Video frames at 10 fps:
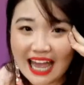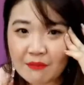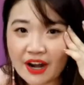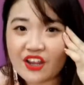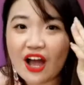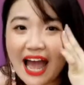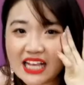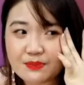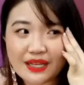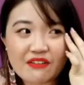time, right, your
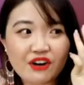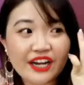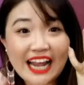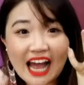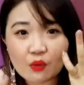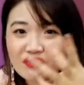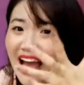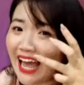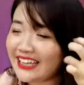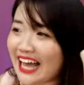eyes become very dark with
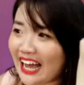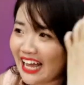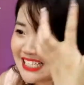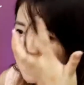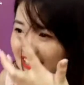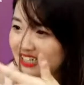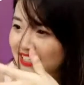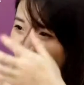dark eye circles,